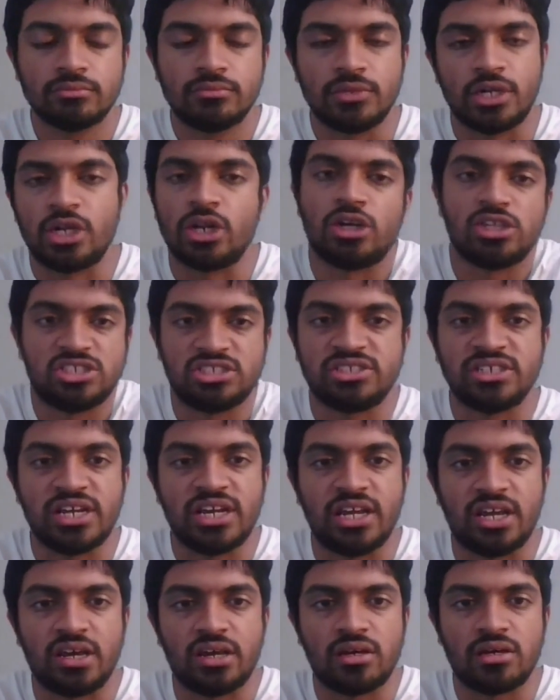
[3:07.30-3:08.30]
And
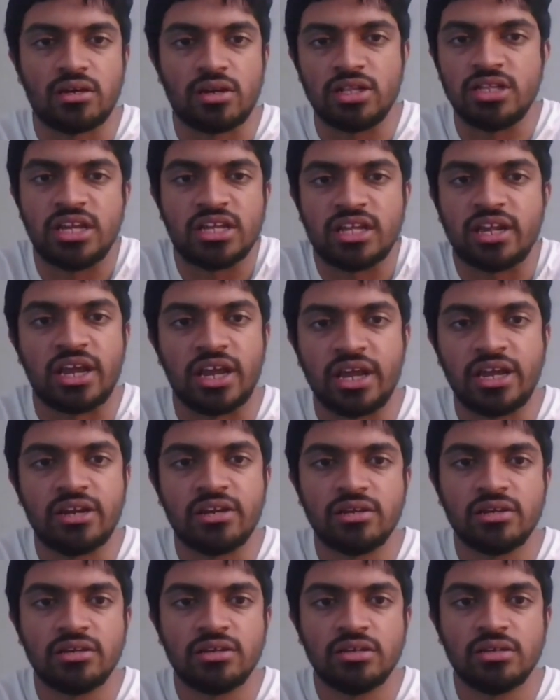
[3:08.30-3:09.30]
Australia, on the other
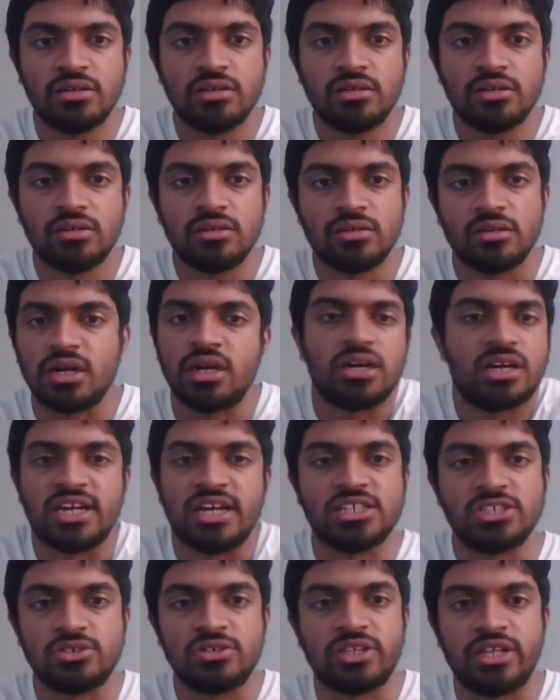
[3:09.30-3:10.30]
hand,
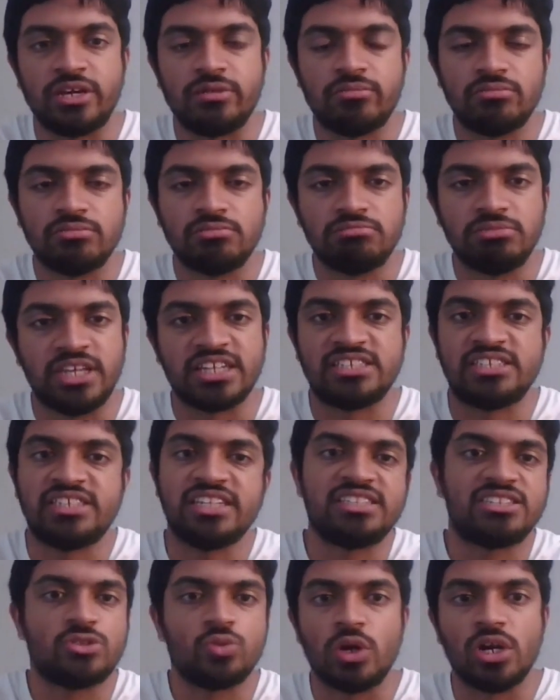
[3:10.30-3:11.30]
congrats to them. Their
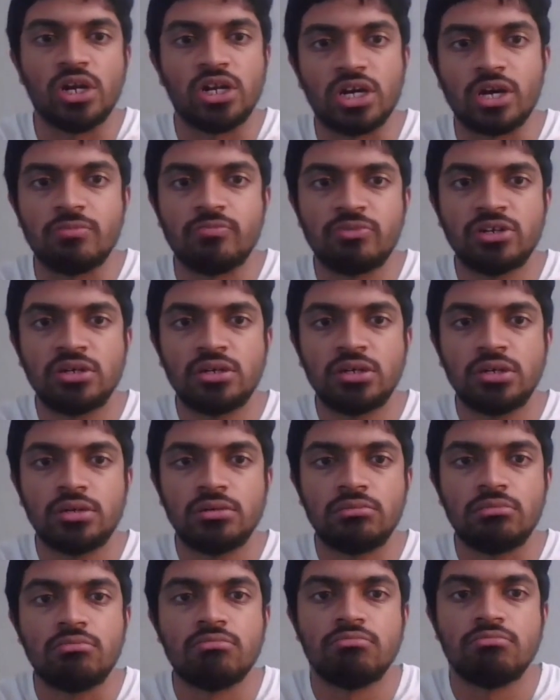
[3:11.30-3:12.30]
6th World Cup,
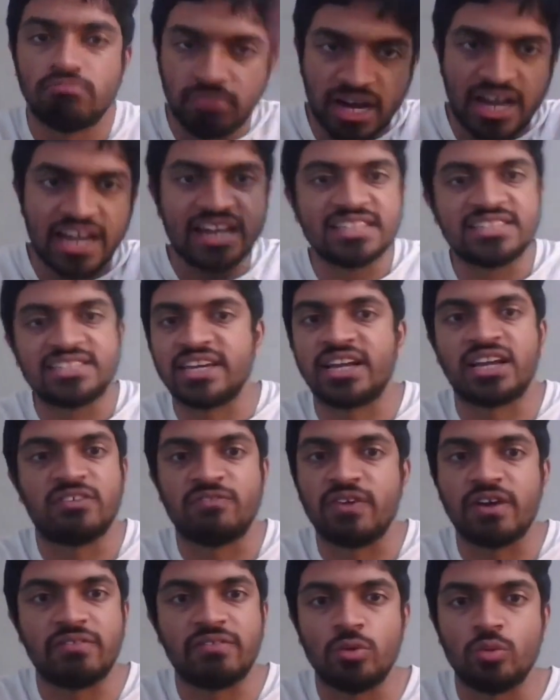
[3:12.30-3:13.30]
miles ahead
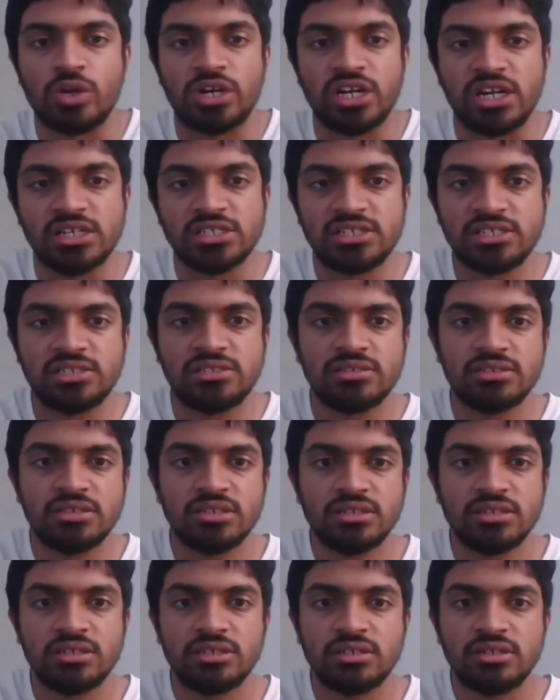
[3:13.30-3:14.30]
of everyone else.
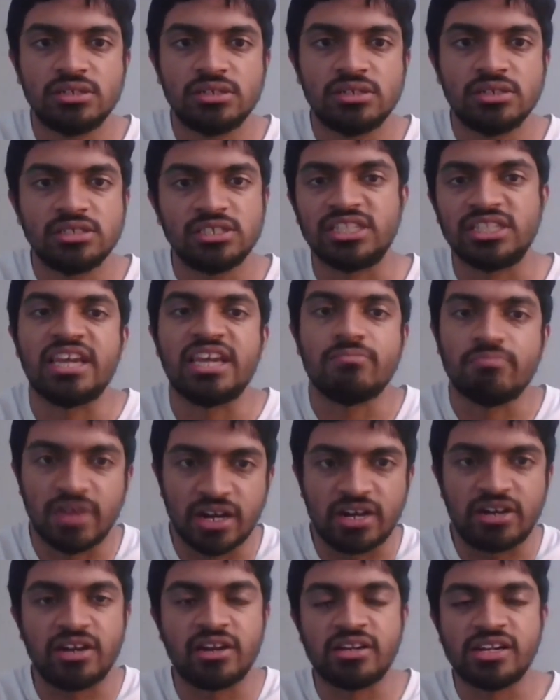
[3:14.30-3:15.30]
It's like
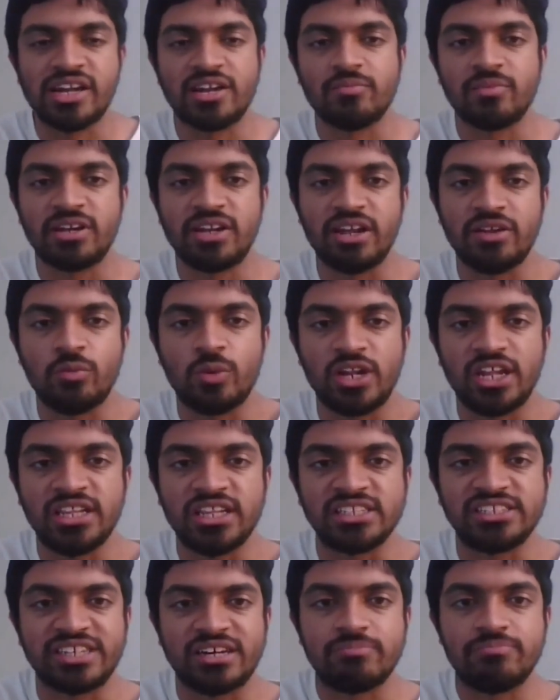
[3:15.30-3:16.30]
Real Madrid winning
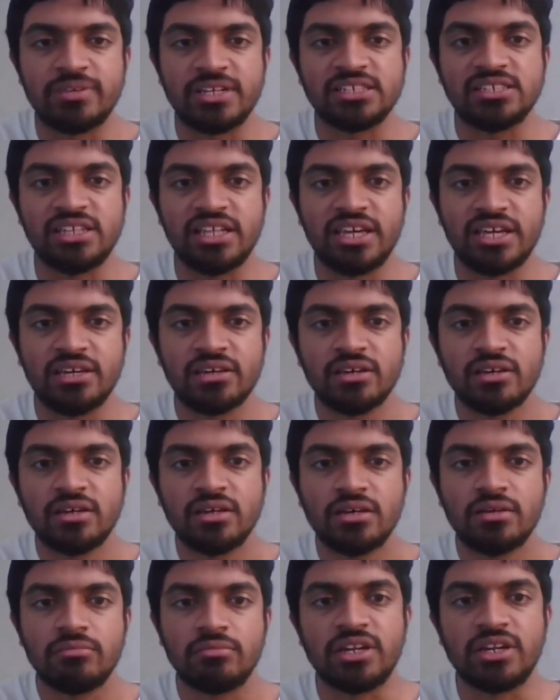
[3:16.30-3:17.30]
the Champions League.
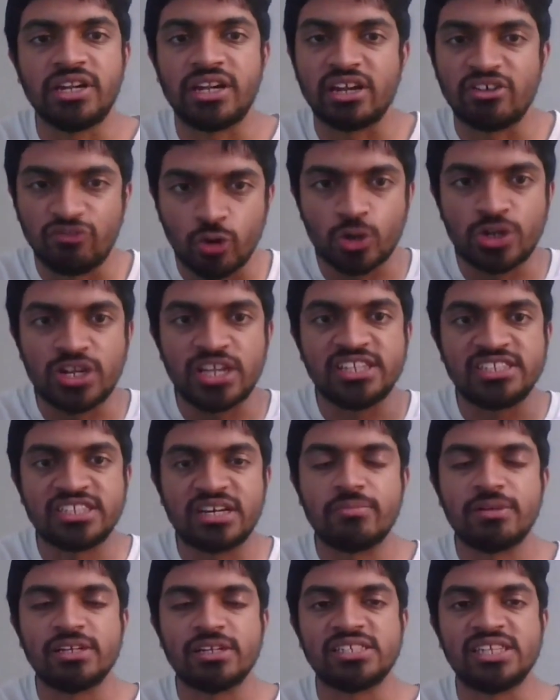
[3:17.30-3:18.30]
Madrid have 14
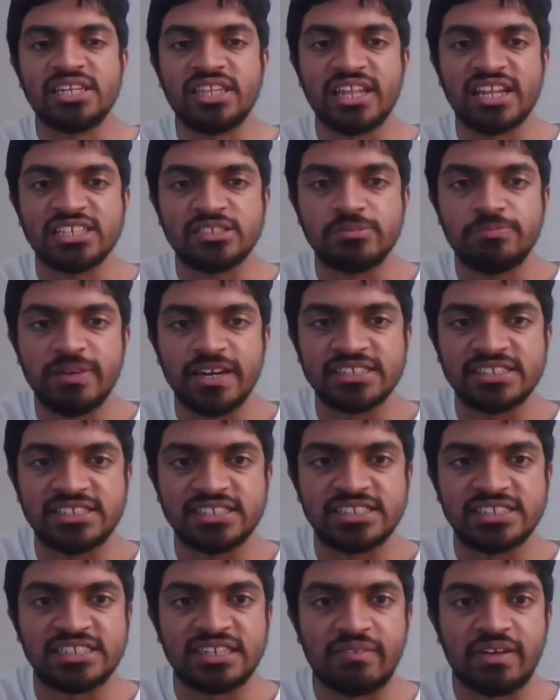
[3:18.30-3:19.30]
Champions League. The next
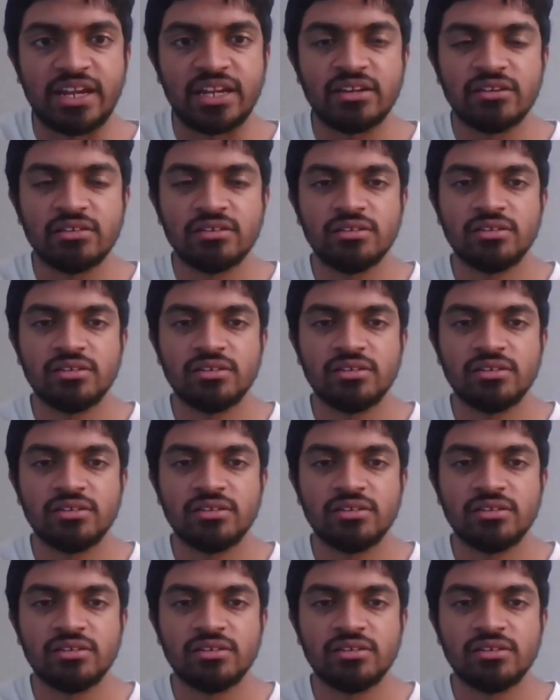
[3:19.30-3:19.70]
biggest is 7.